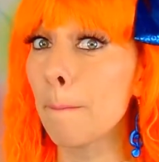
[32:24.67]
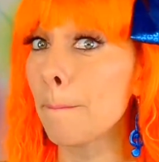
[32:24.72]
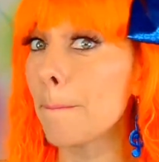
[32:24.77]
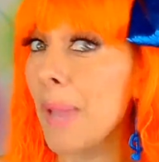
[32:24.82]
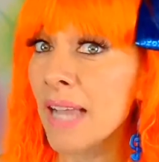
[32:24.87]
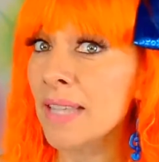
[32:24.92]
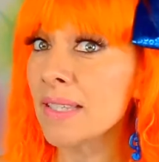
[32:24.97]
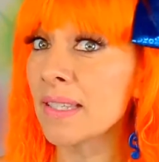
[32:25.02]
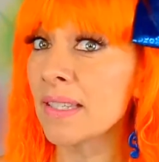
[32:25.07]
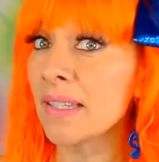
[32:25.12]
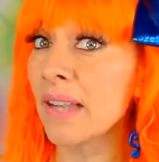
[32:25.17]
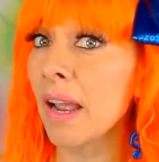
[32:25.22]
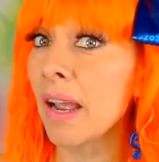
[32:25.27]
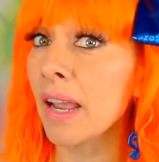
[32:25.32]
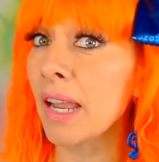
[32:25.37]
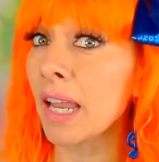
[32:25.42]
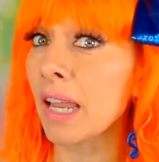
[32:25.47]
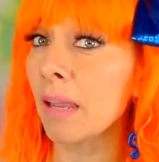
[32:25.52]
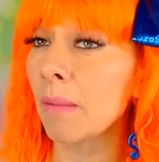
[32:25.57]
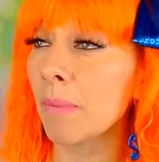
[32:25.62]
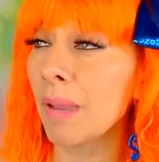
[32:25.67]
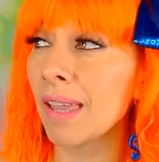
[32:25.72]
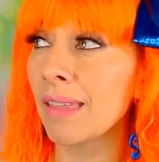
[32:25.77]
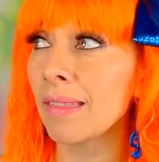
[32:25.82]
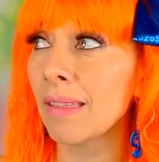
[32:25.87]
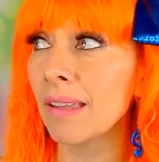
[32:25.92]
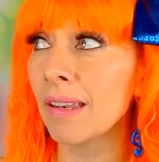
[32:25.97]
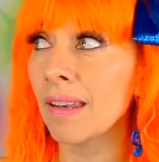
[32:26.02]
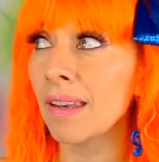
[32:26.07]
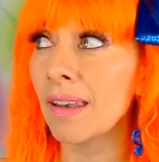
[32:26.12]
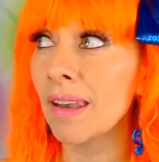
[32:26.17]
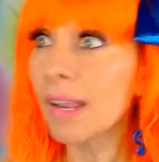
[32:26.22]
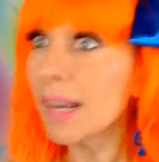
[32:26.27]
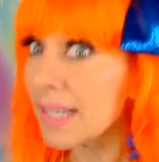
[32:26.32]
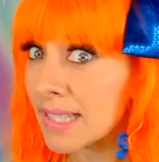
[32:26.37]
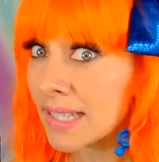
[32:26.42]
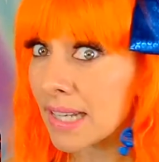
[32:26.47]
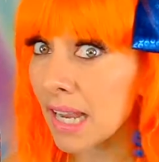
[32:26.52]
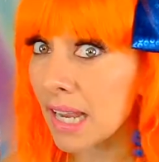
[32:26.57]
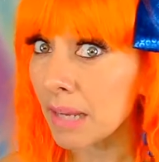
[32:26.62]
best time, and then
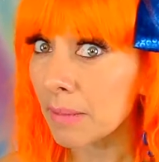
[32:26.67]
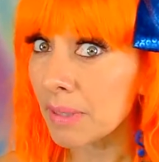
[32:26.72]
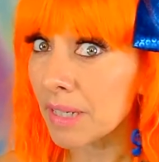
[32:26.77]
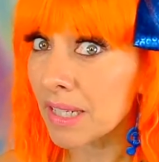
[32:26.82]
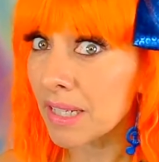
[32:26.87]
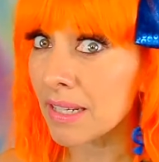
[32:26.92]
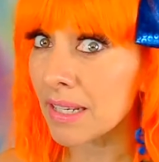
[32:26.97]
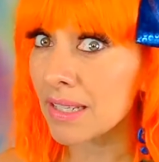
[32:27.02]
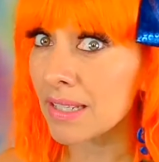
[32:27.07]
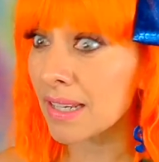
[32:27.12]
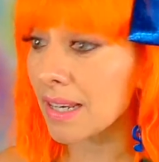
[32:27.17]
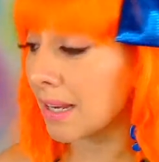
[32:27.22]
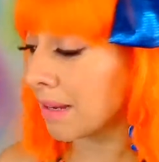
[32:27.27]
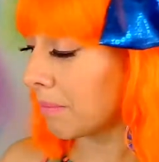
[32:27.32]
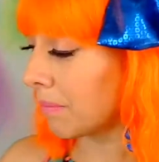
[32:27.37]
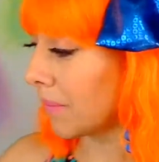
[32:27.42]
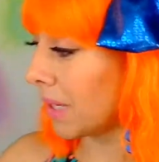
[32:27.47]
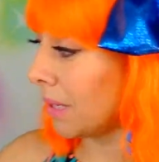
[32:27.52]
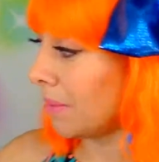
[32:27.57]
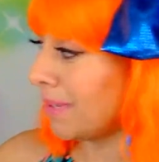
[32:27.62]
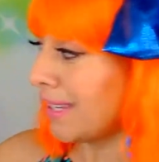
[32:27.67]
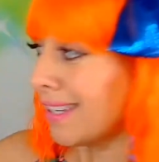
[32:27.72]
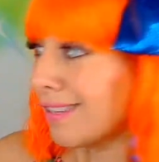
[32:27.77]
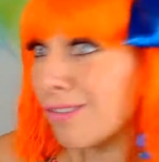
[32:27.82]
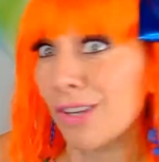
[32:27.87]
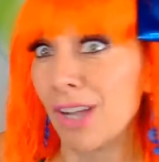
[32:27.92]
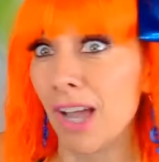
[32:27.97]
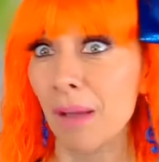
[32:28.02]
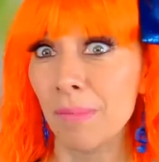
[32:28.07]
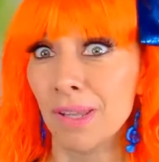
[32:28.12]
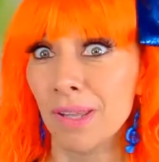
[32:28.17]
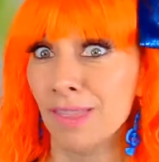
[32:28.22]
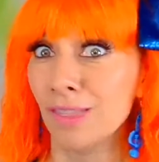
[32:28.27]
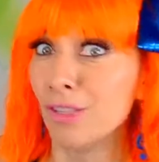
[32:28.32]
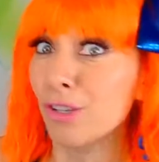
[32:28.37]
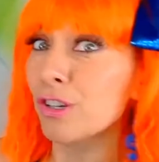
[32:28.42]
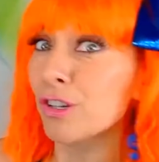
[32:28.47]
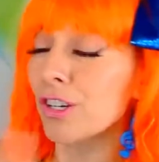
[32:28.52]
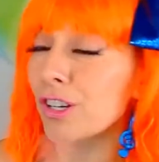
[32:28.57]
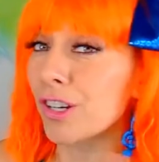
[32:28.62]
next time he does it, maybe he'll come in
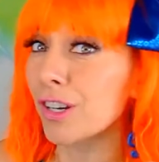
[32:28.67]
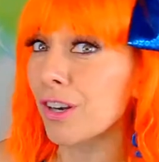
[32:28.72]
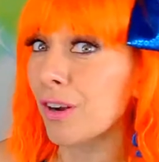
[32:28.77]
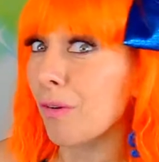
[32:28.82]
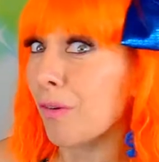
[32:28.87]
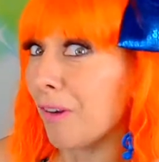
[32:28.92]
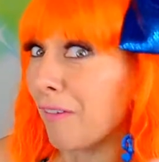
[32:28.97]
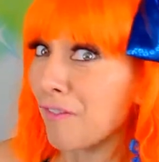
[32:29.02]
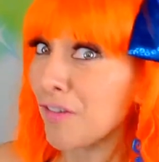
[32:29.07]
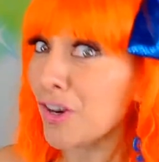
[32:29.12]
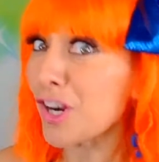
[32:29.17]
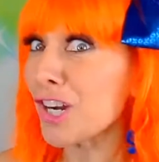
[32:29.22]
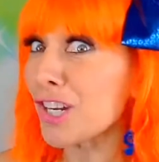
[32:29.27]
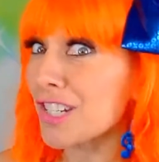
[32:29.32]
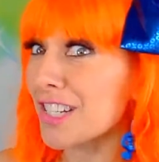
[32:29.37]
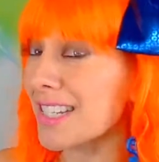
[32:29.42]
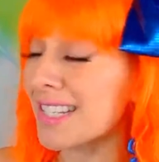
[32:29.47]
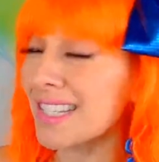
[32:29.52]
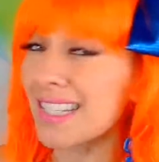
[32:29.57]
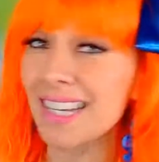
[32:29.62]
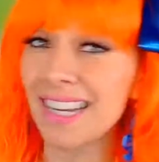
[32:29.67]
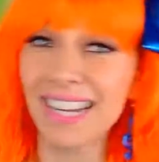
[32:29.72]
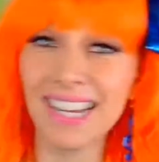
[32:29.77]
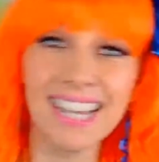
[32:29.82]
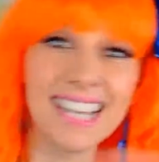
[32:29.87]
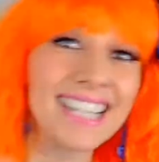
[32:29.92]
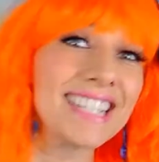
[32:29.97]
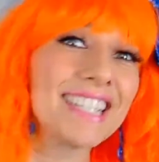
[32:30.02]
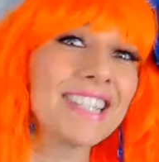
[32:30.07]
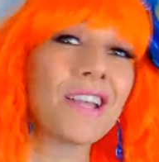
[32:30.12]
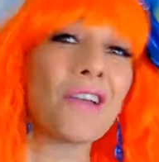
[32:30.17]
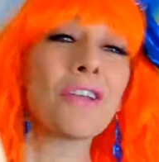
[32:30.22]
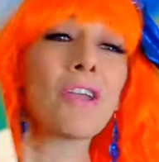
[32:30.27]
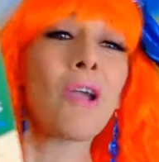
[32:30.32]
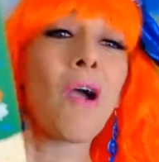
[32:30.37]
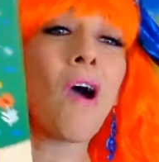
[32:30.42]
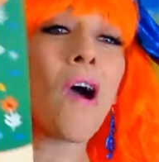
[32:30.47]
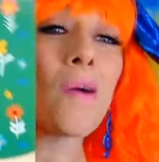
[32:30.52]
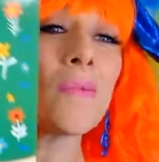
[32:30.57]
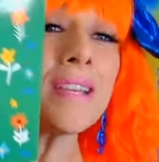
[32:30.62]
third or first. So you
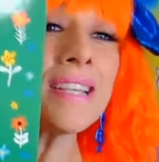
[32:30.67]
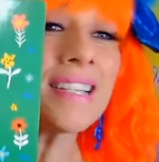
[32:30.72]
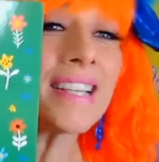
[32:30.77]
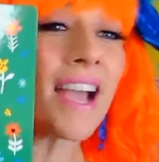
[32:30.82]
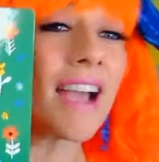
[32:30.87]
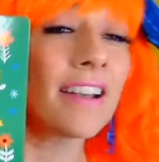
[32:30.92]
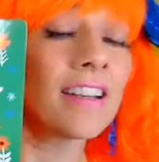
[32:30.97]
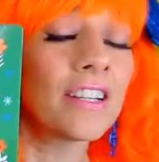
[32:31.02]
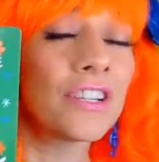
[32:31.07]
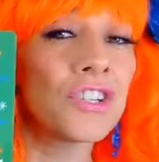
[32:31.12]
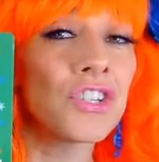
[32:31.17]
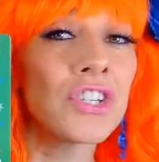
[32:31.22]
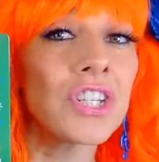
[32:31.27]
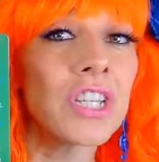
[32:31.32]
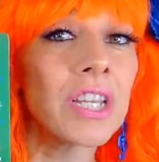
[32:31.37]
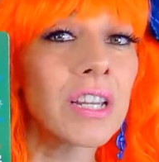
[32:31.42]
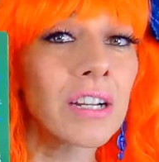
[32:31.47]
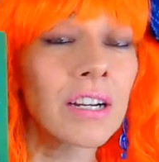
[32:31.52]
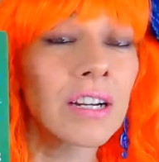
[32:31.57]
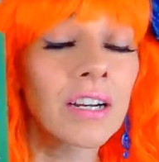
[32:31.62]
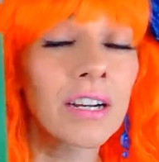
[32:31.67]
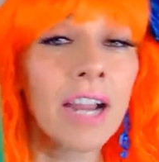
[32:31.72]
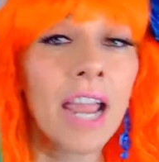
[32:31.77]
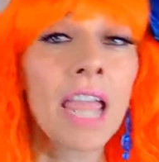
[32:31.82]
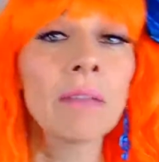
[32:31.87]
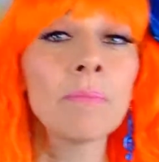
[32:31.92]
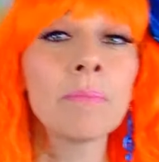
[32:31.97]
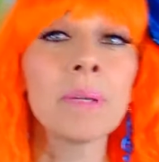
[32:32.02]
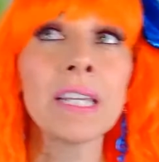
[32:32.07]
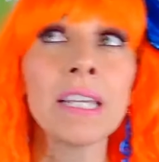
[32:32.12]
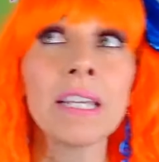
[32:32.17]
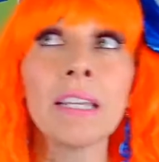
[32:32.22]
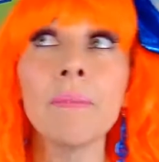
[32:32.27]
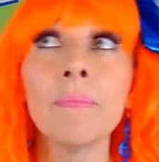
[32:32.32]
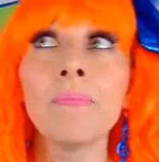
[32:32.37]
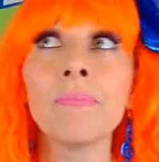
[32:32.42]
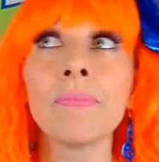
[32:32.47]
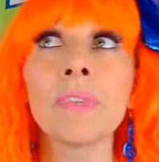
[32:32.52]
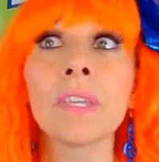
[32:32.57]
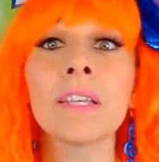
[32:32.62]
always got to cheer and be
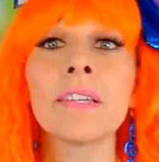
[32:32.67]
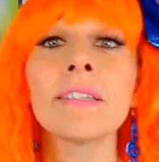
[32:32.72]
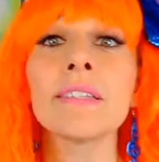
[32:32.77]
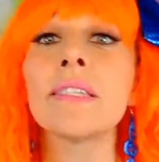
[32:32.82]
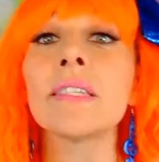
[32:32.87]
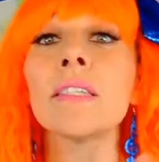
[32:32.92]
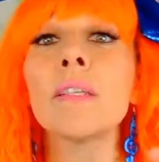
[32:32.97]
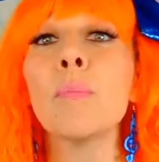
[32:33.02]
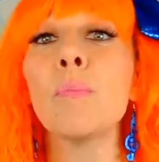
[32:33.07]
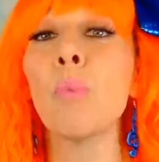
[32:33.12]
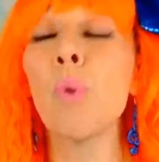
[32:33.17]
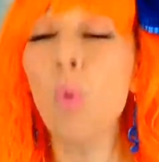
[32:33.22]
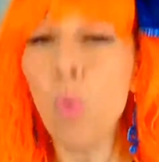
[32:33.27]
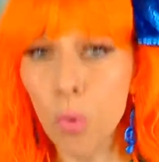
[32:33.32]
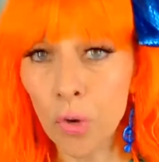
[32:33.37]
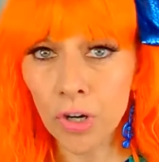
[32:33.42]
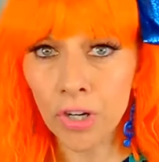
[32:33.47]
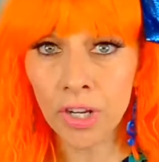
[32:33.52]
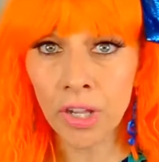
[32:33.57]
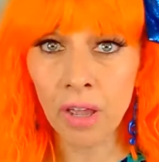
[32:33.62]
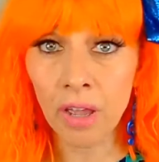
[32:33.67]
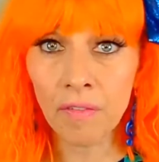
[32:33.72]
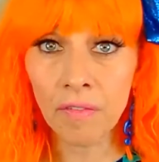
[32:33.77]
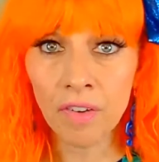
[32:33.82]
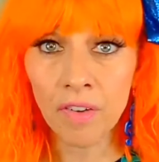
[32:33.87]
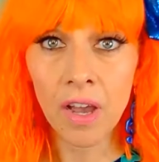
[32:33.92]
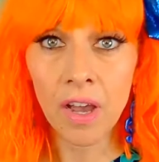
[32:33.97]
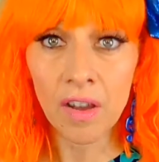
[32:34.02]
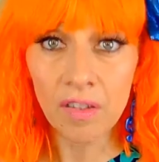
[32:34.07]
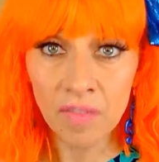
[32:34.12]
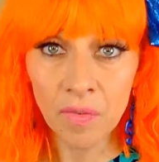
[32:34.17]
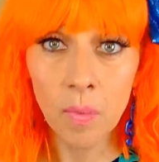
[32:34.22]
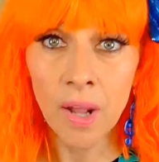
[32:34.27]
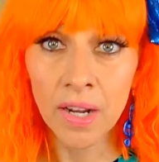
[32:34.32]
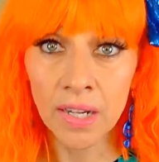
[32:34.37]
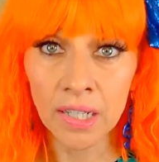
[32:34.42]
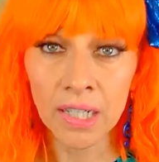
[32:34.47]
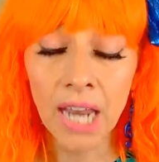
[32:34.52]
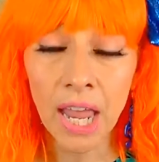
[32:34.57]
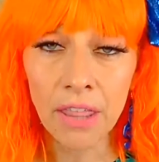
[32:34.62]
supportive of
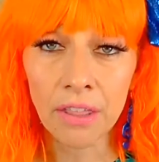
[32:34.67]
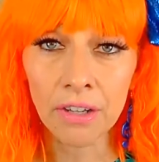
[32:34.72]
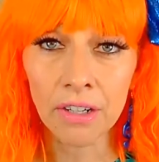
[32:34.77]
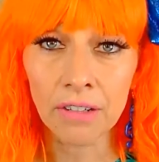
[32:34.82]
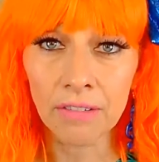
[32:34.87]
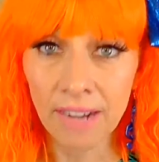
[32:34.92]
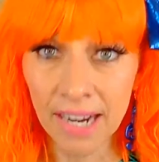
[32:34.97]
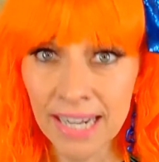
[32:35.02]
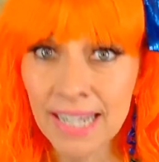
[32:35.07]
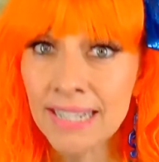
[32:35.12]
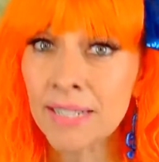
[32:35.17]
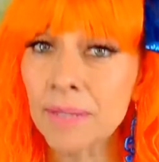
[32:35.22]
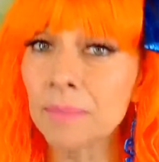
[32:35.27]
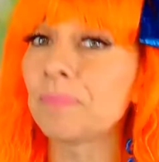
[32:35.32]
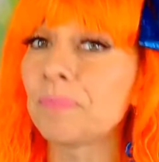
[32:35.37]
one another, right?